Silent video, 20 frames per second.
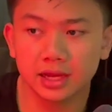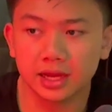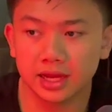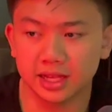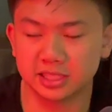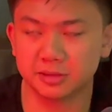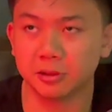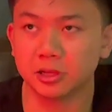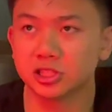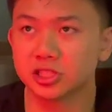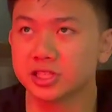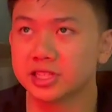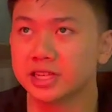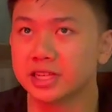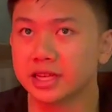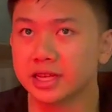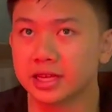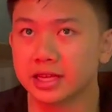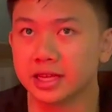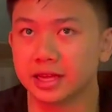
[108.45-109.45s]

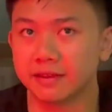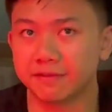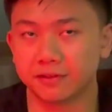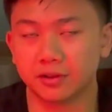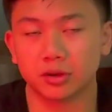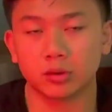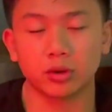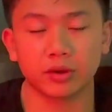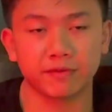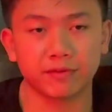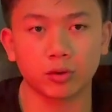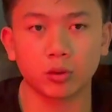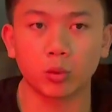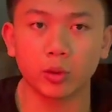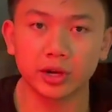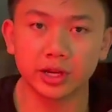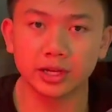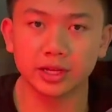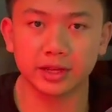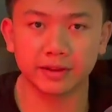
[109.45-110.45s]
especially if you're
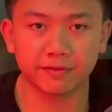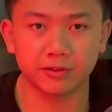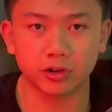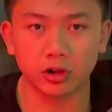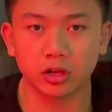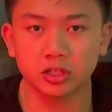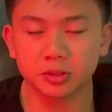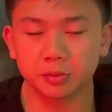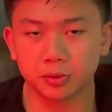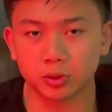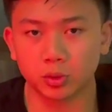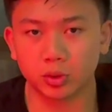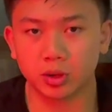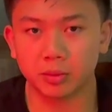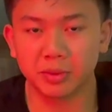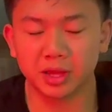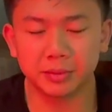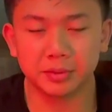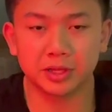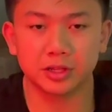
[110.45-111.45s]
an entrepreneur,
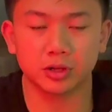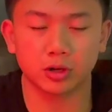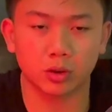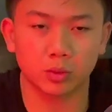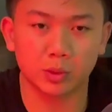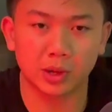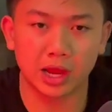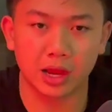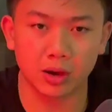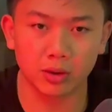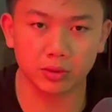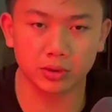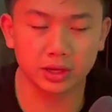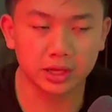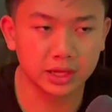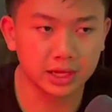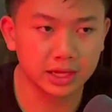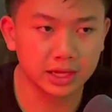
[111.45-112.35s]
maybe you're around